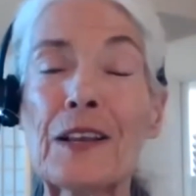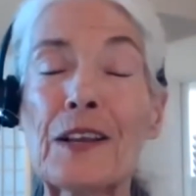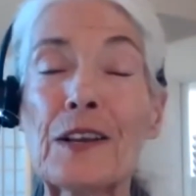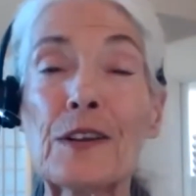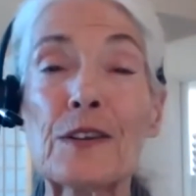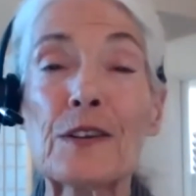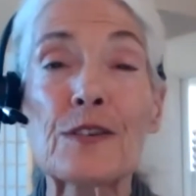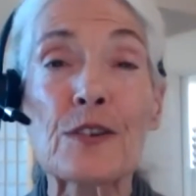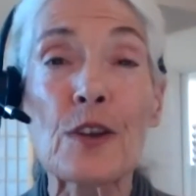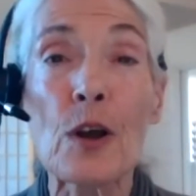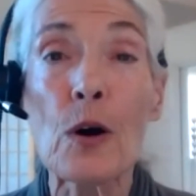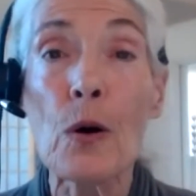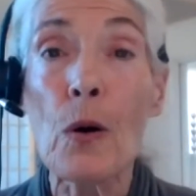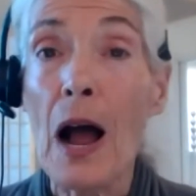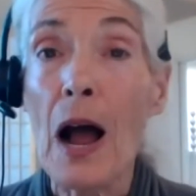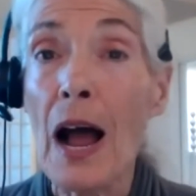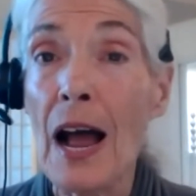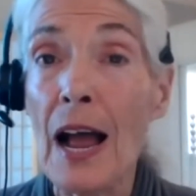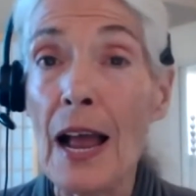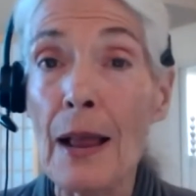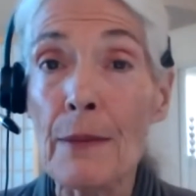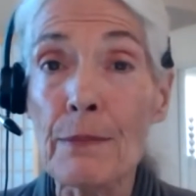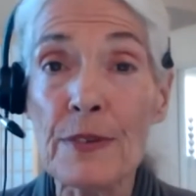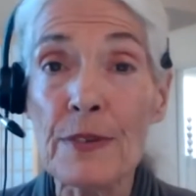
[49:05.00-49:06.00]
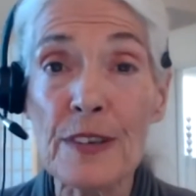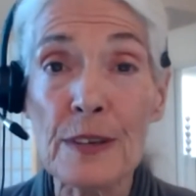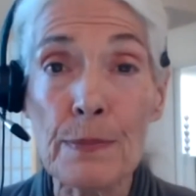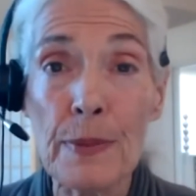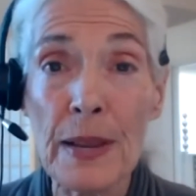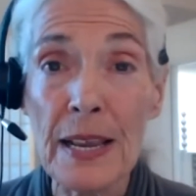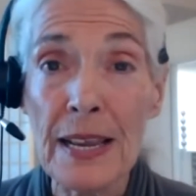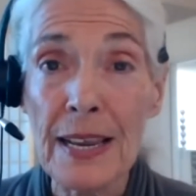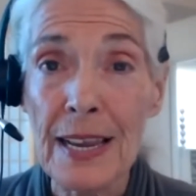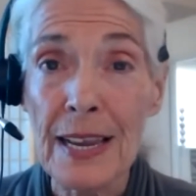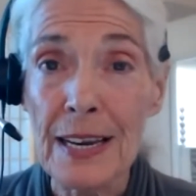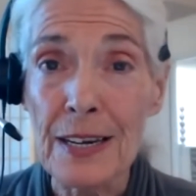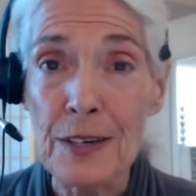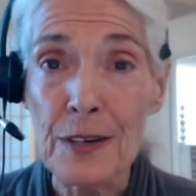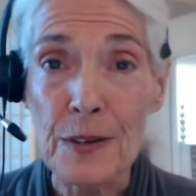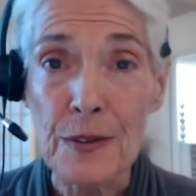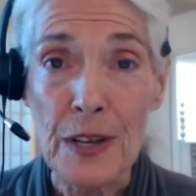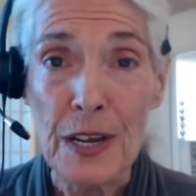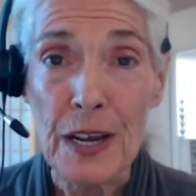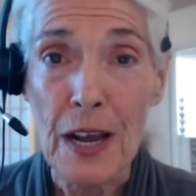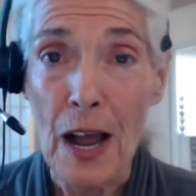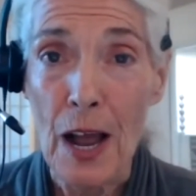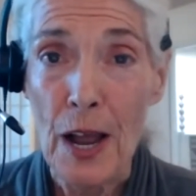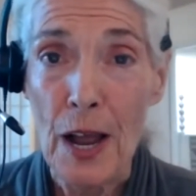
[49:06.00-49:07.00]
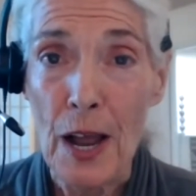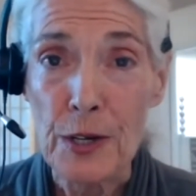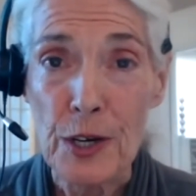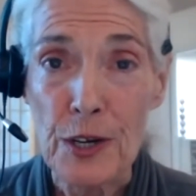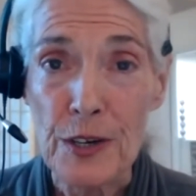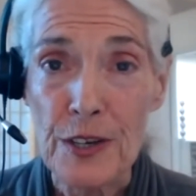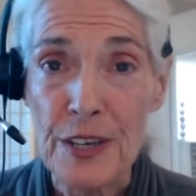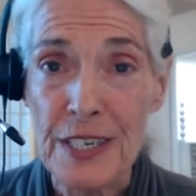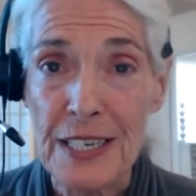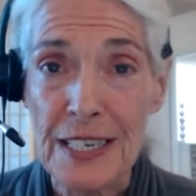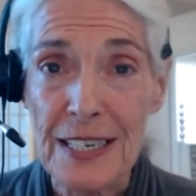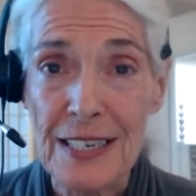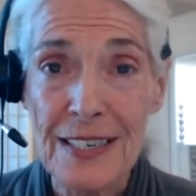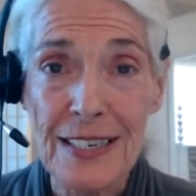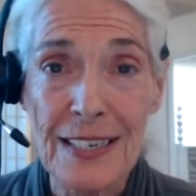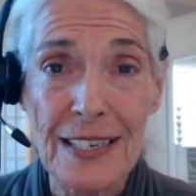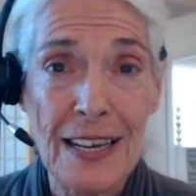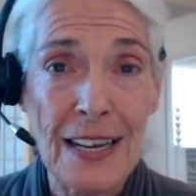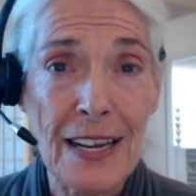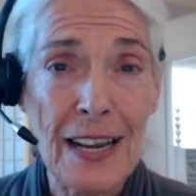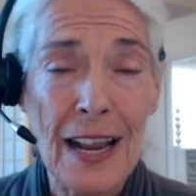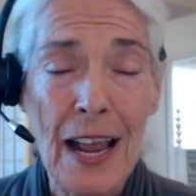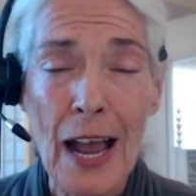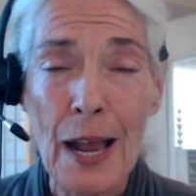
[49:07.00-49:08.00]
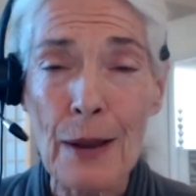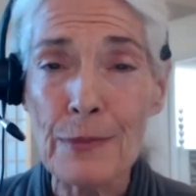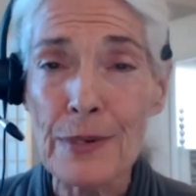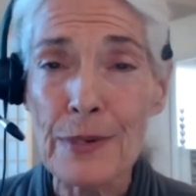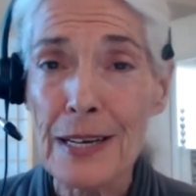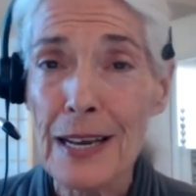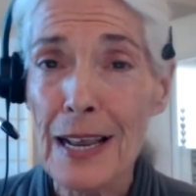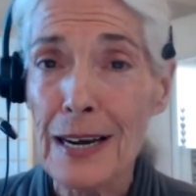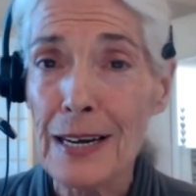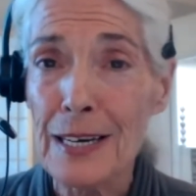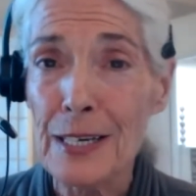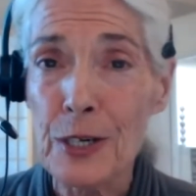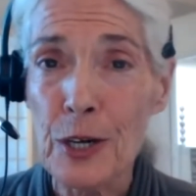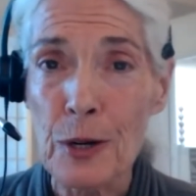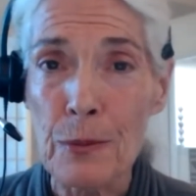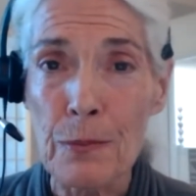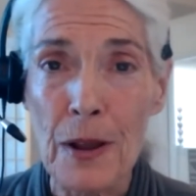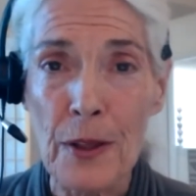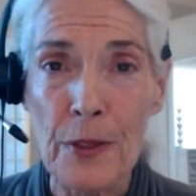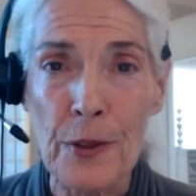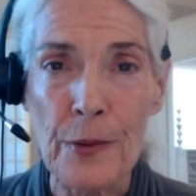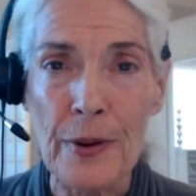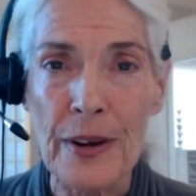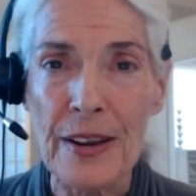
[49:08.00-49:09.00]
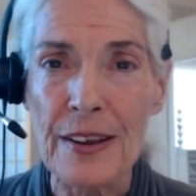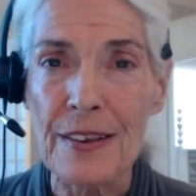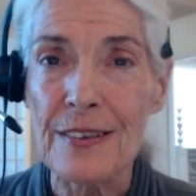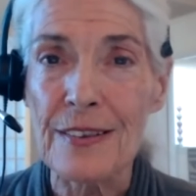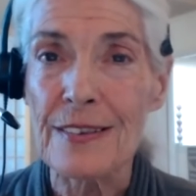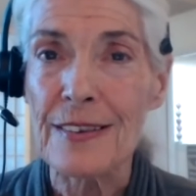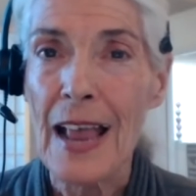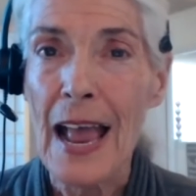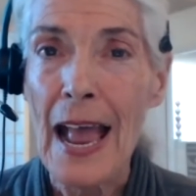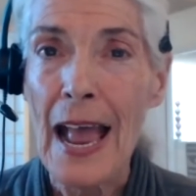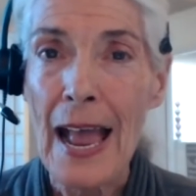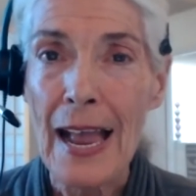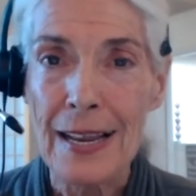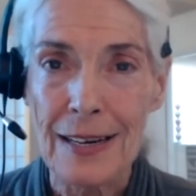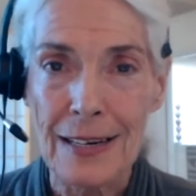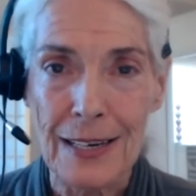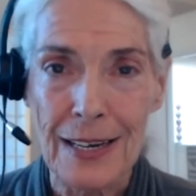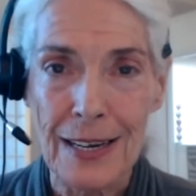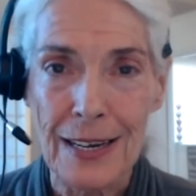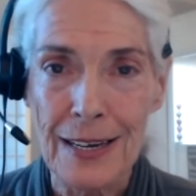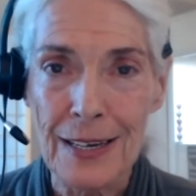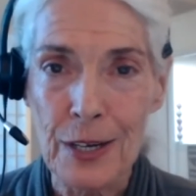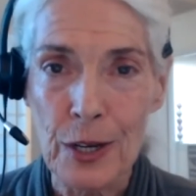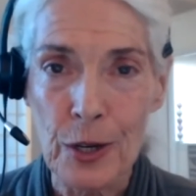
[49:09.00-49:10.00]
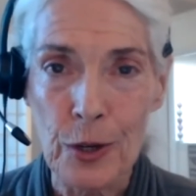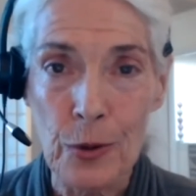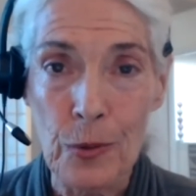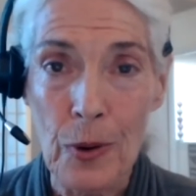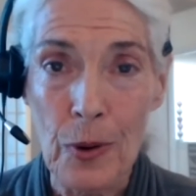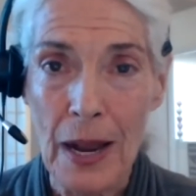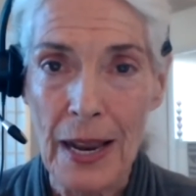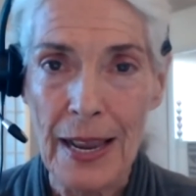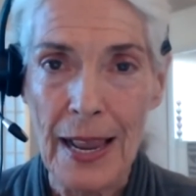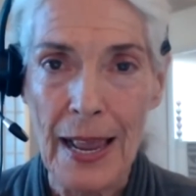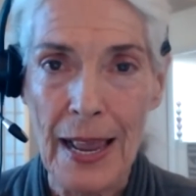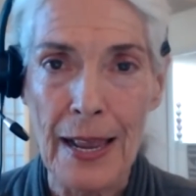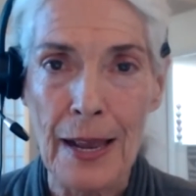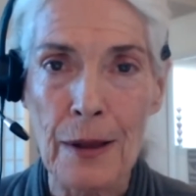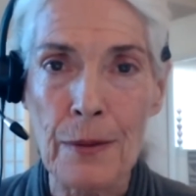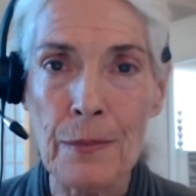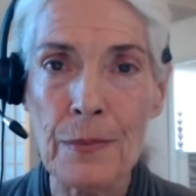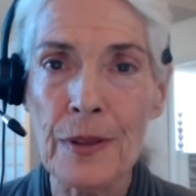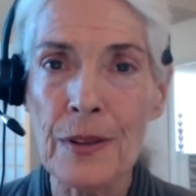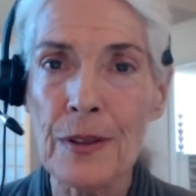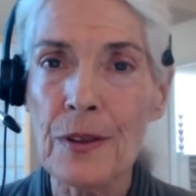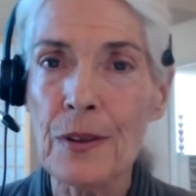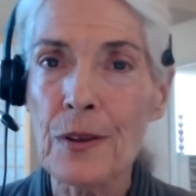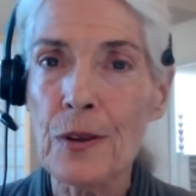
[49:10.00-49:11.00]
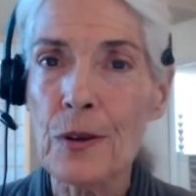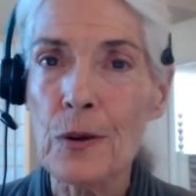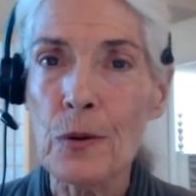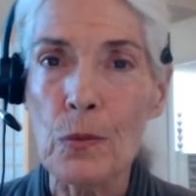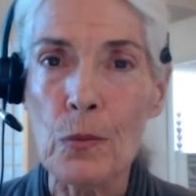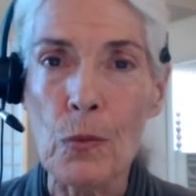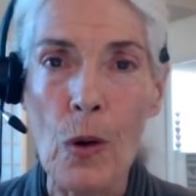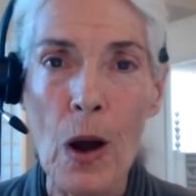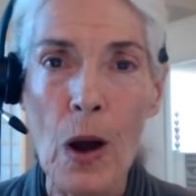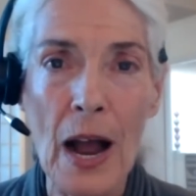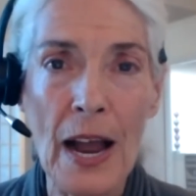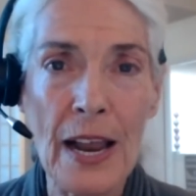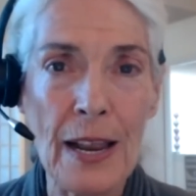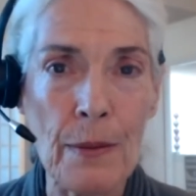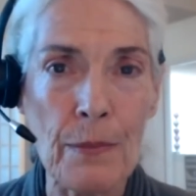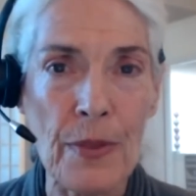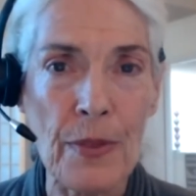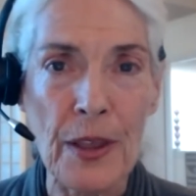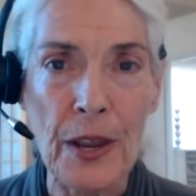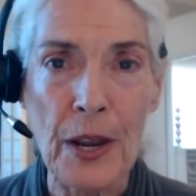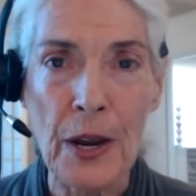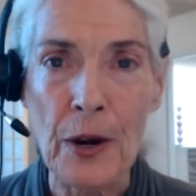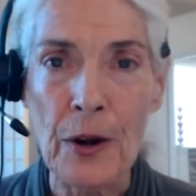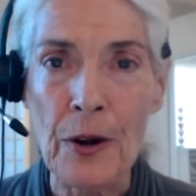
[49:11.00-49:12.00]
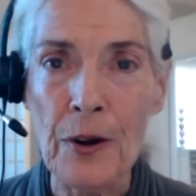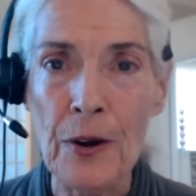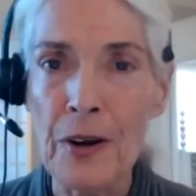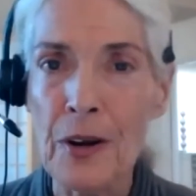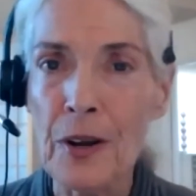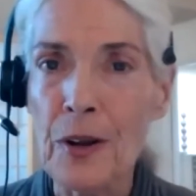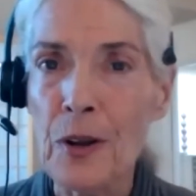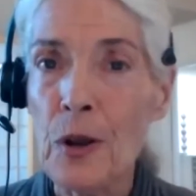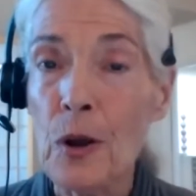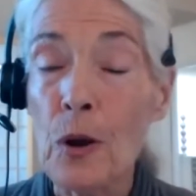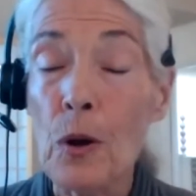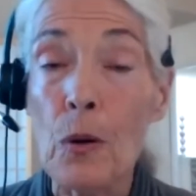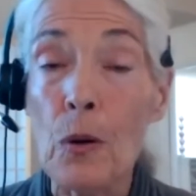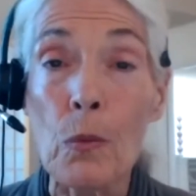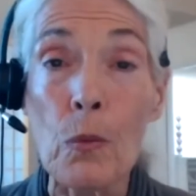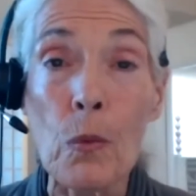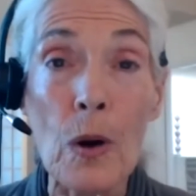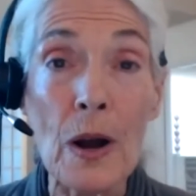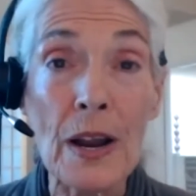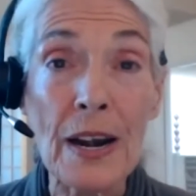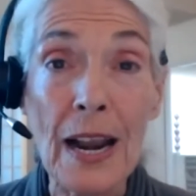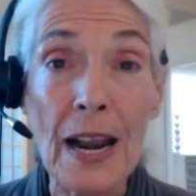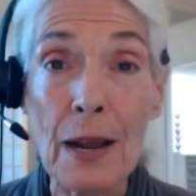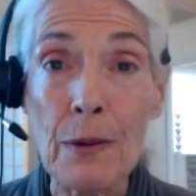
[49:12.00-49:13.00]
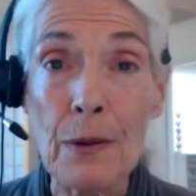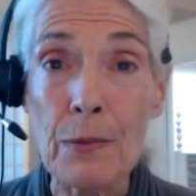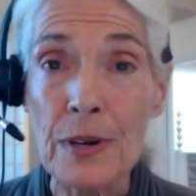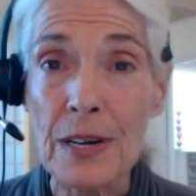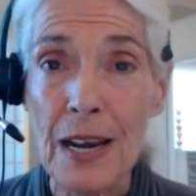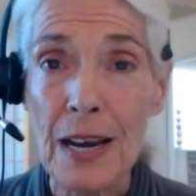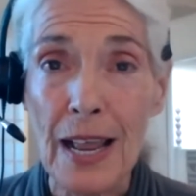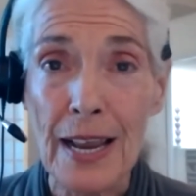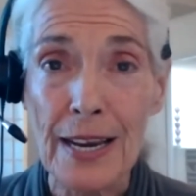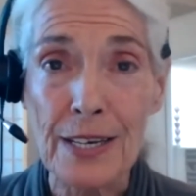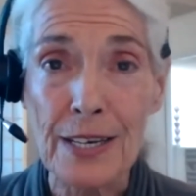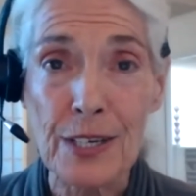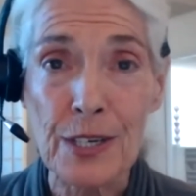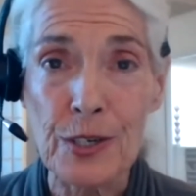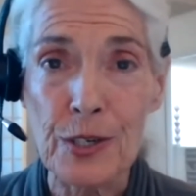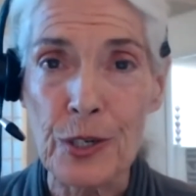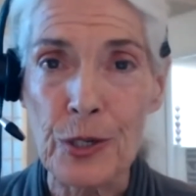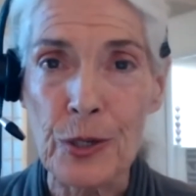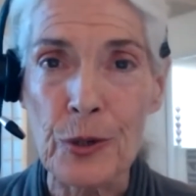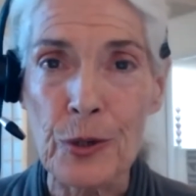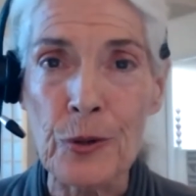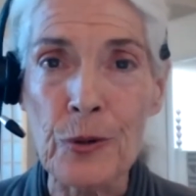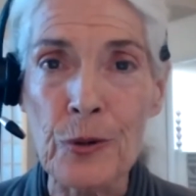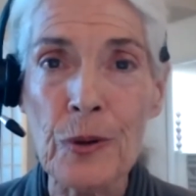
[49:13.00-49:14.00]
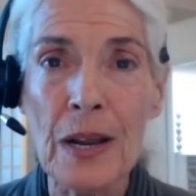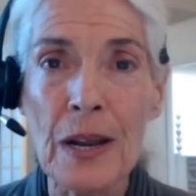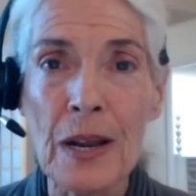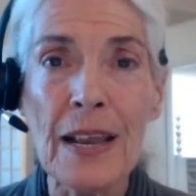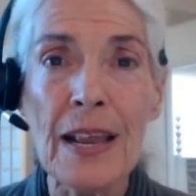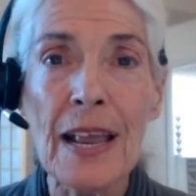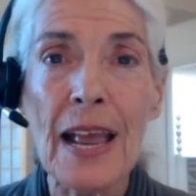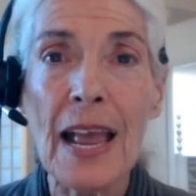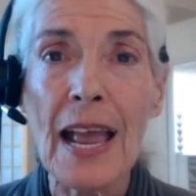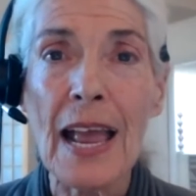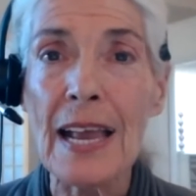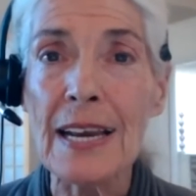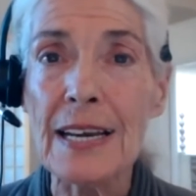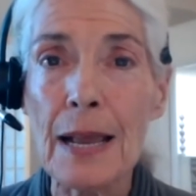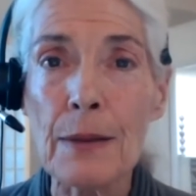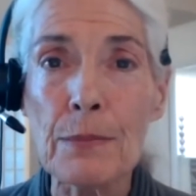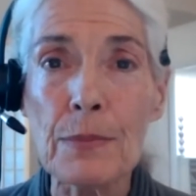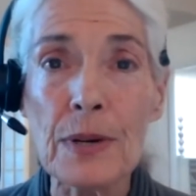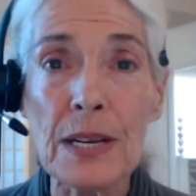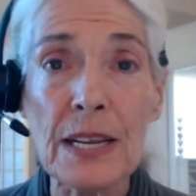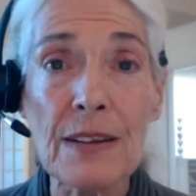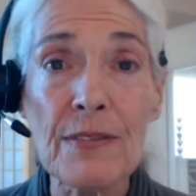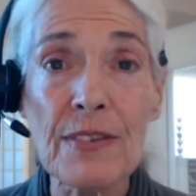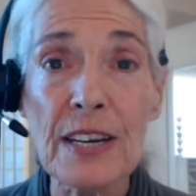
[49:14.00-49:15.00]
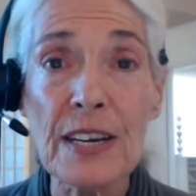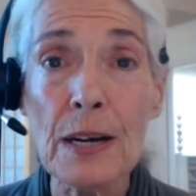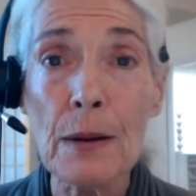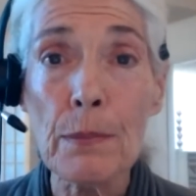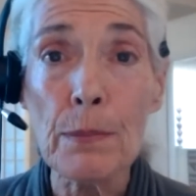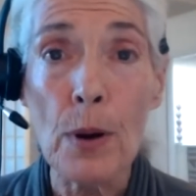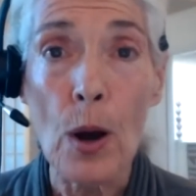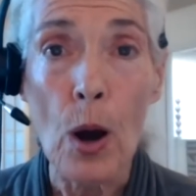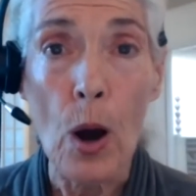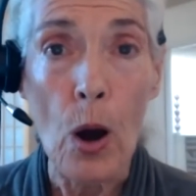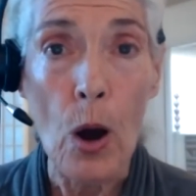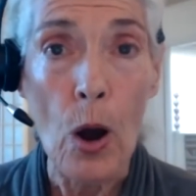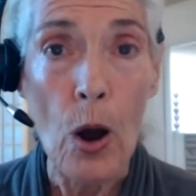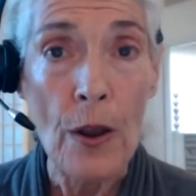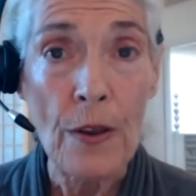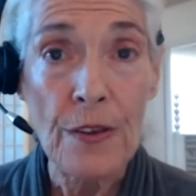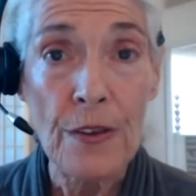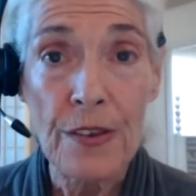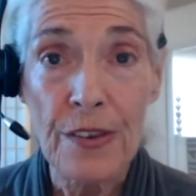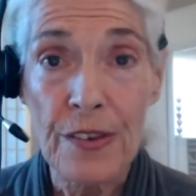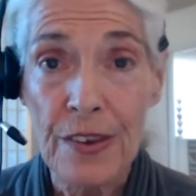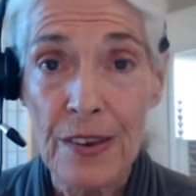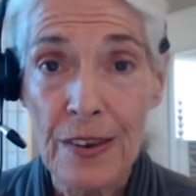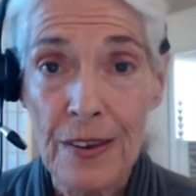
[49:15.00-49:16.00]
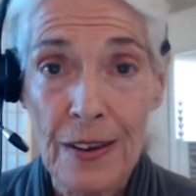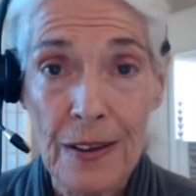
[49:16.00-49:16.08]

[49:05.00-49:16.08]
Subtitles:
So I'm speaking to the consciousness. I'm telling her mother exactly who I am, why I'm there, what I would like to do, and I'm leaving a pause